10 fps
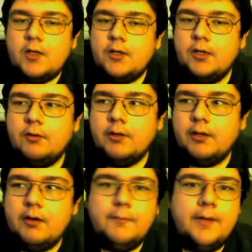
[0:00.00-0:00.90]

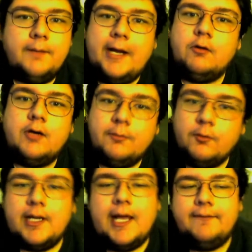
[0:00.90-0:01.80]
a power up or
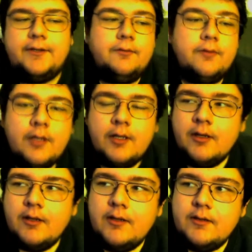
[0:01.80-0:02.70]
what have you.
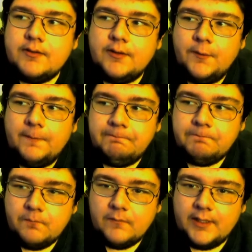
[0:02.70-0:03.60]
So,
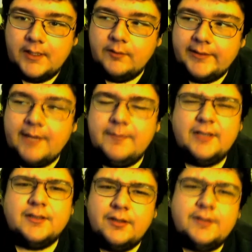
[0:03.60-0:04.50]
it can be
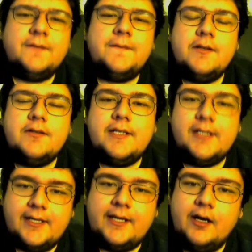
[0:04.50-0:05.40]
a little confusing
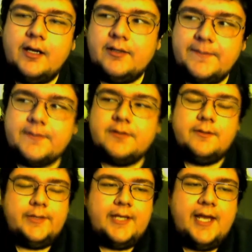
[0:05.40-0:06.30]
and chaotic, especially when you